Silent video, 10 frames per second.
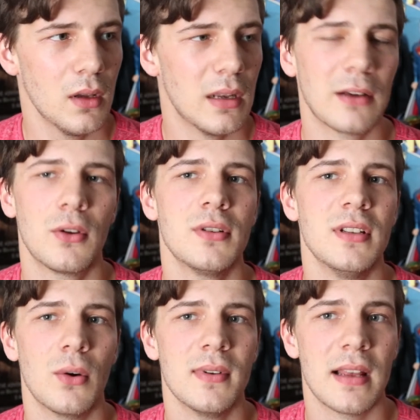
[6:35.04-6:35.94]
Now,
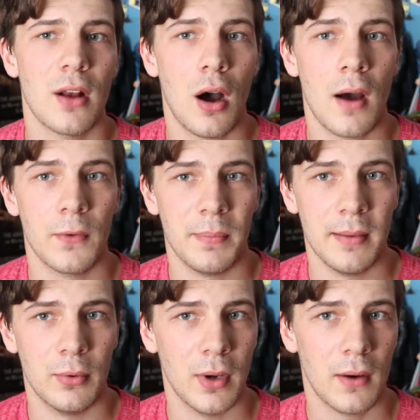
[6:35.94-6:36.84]
Kirsty's always had a heart for
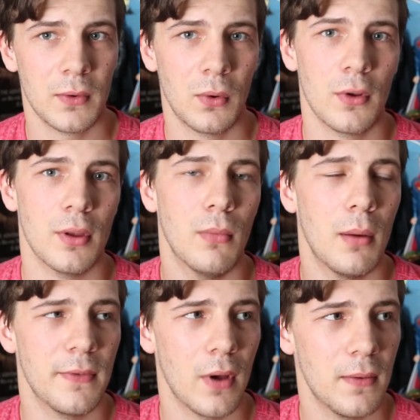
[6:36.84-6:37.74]
people. We often call her the
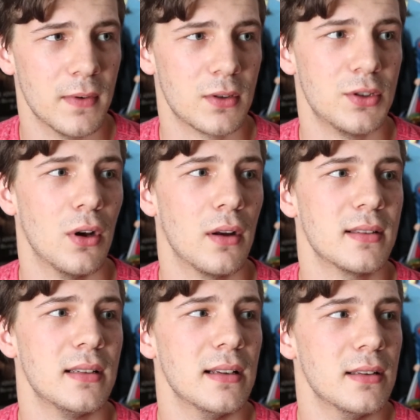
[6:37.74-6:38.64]
mom of the office because she
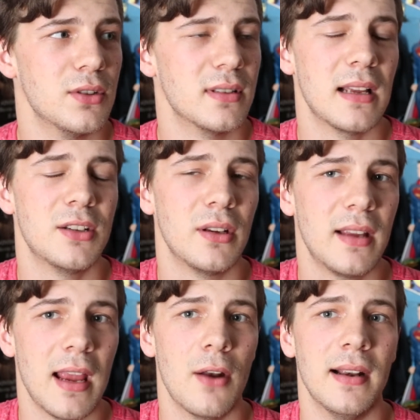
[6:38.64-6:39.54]
honestly is just such a
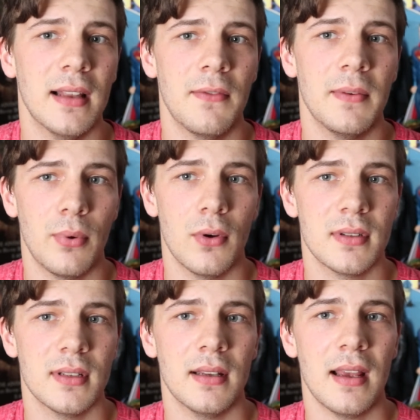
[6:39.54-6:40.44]
caring, loving
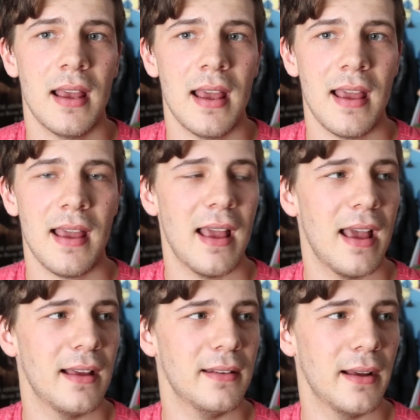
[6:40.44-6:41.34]
person.
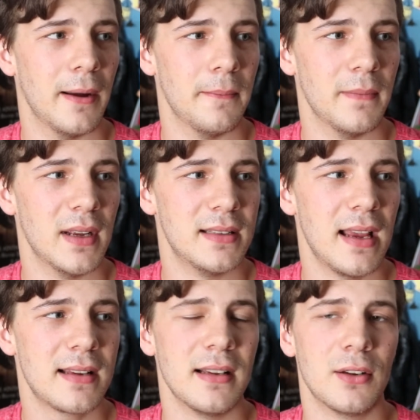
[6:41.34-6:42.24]
And it
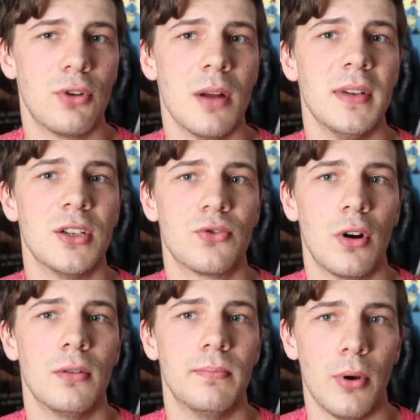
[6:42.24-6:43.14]
takes an incredibly
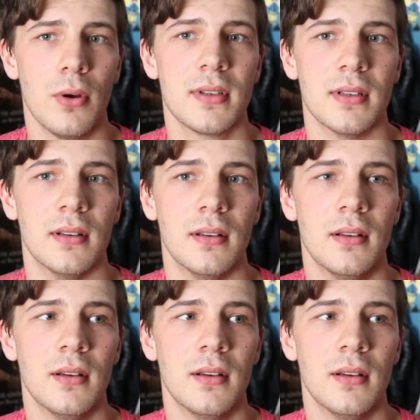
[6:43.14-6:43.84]
strong person